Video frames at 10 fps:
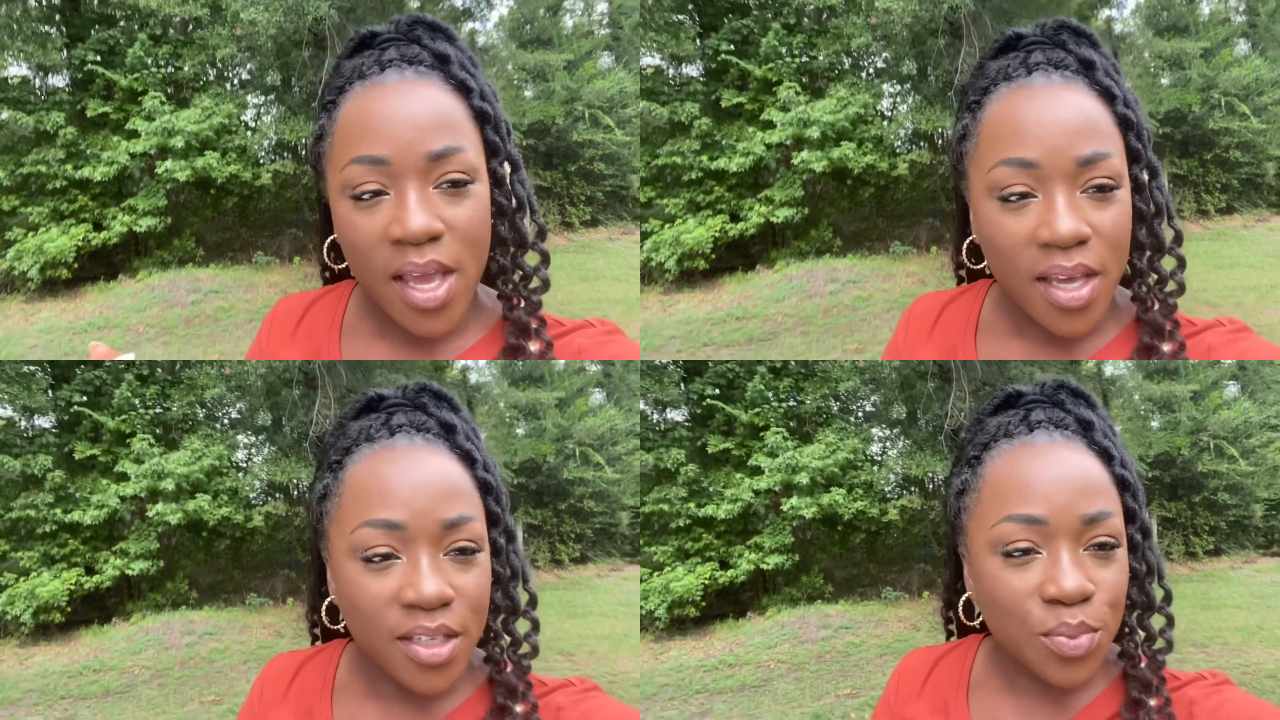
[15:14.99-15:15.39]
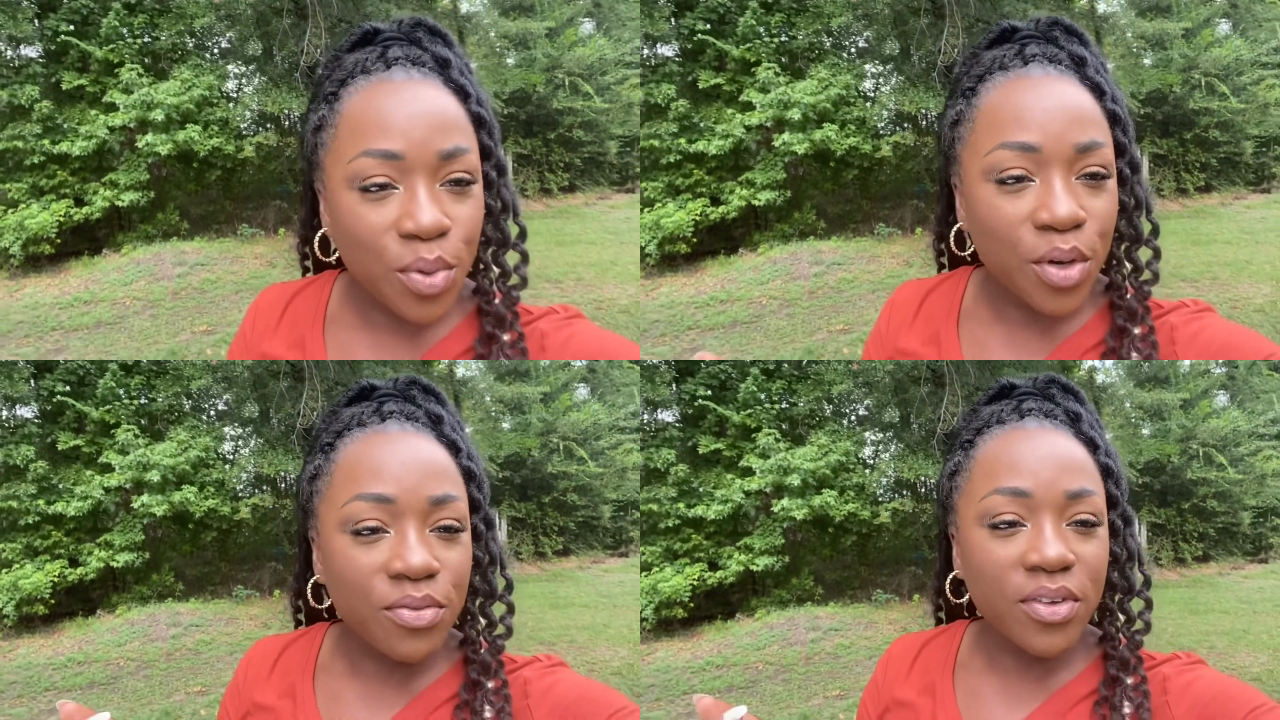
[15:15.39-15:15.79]
It's
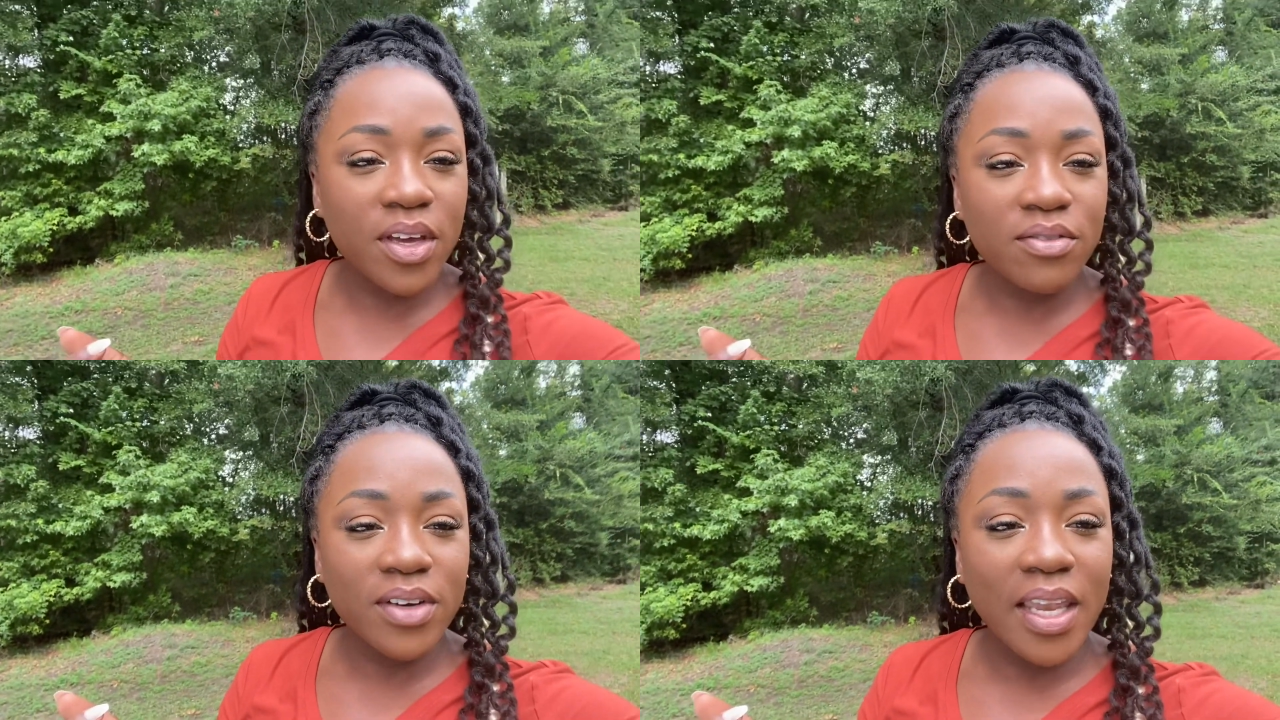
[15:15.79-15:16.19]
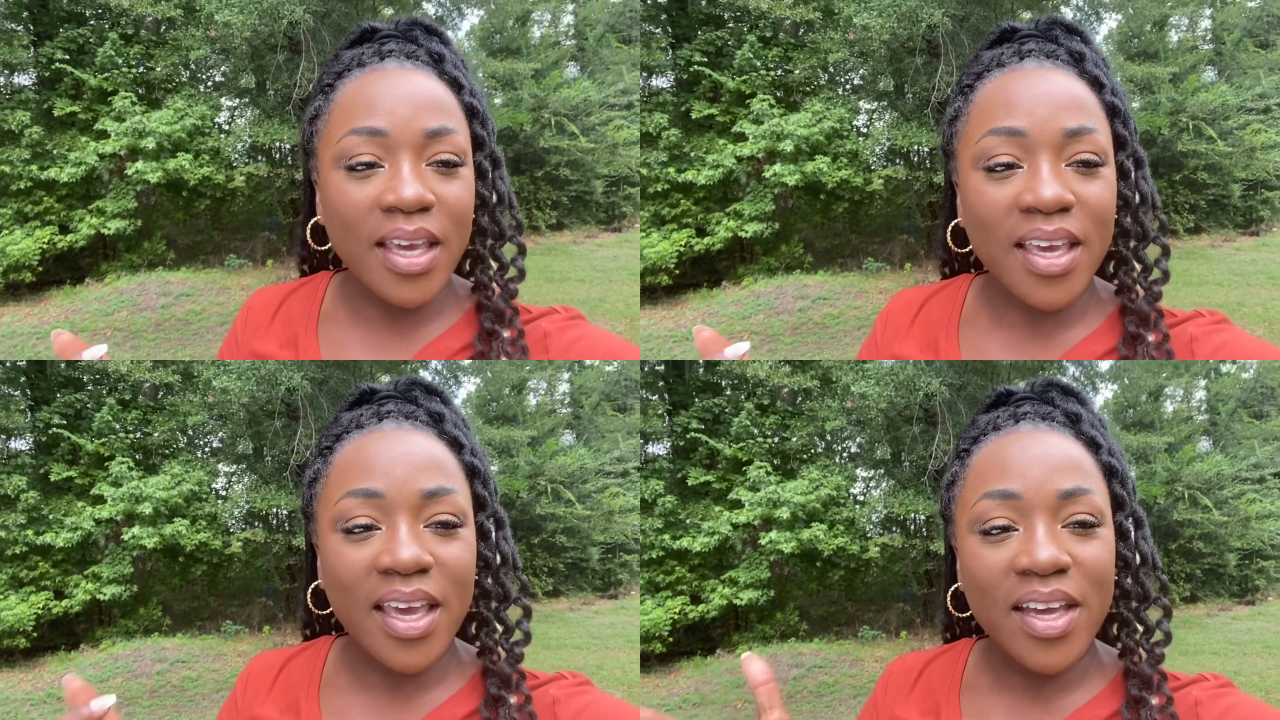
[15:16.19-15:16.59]
perfect for like
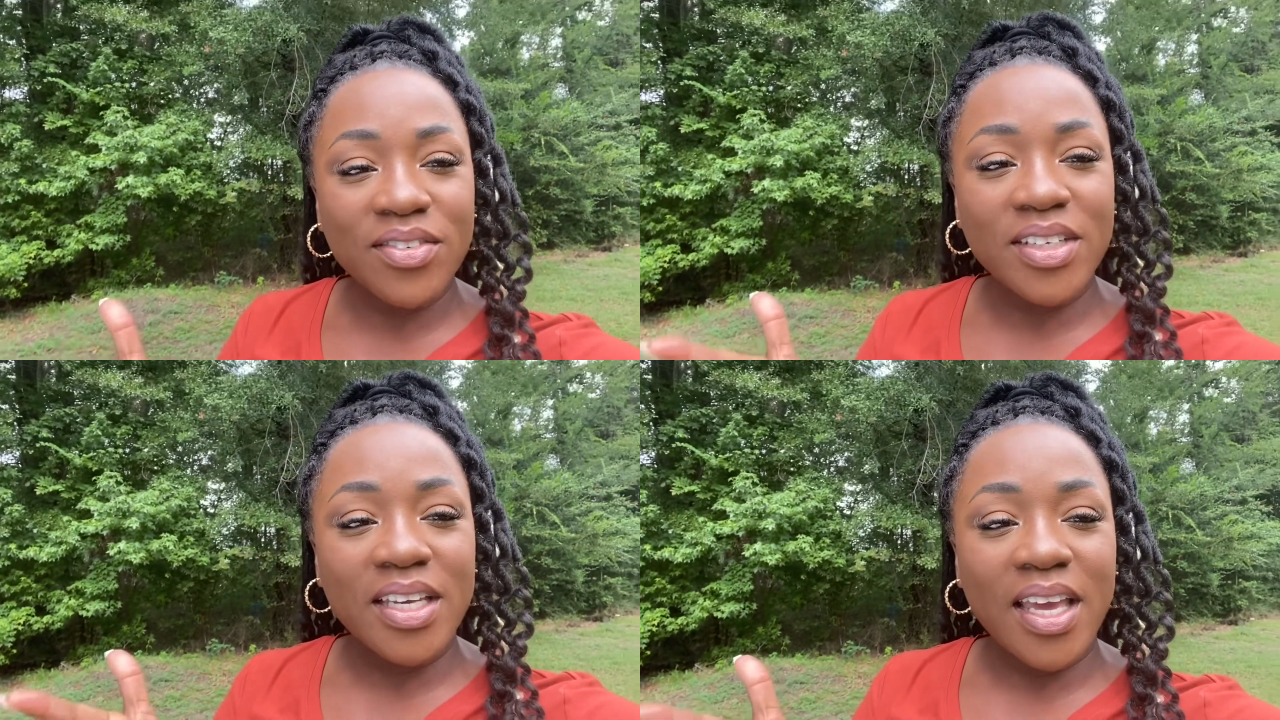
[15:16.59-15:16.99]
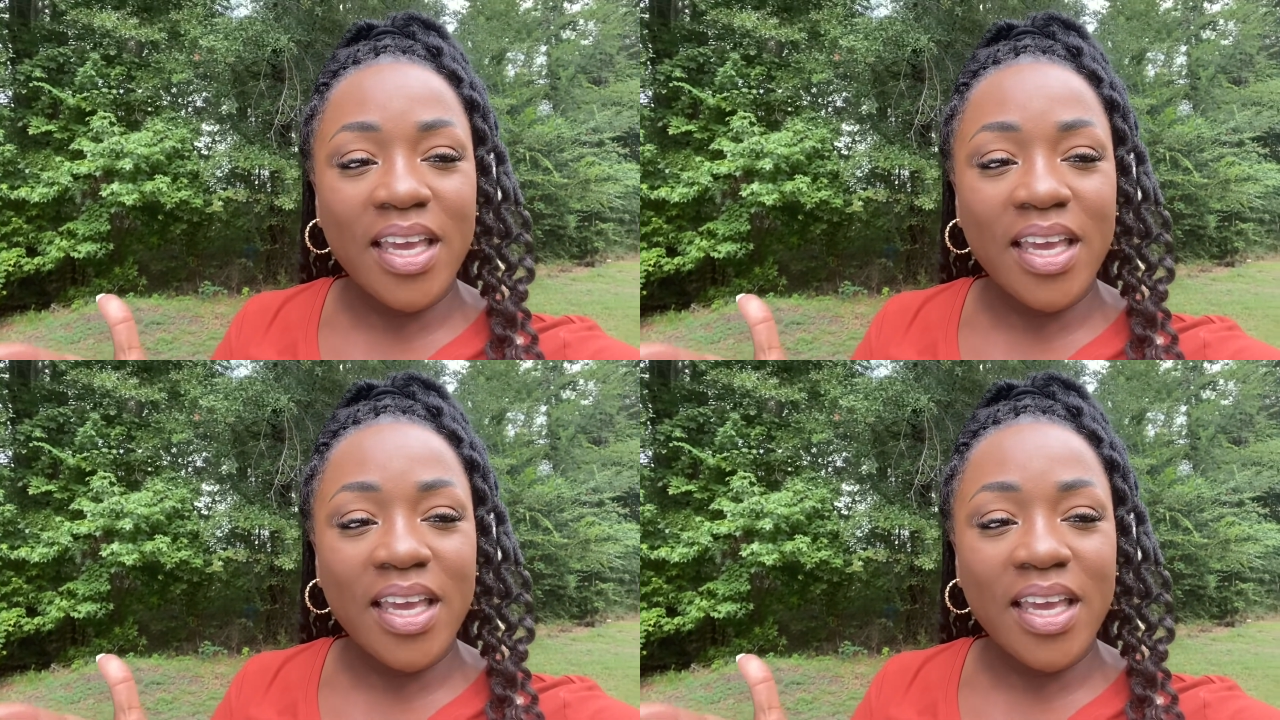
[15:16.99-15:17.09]
everyday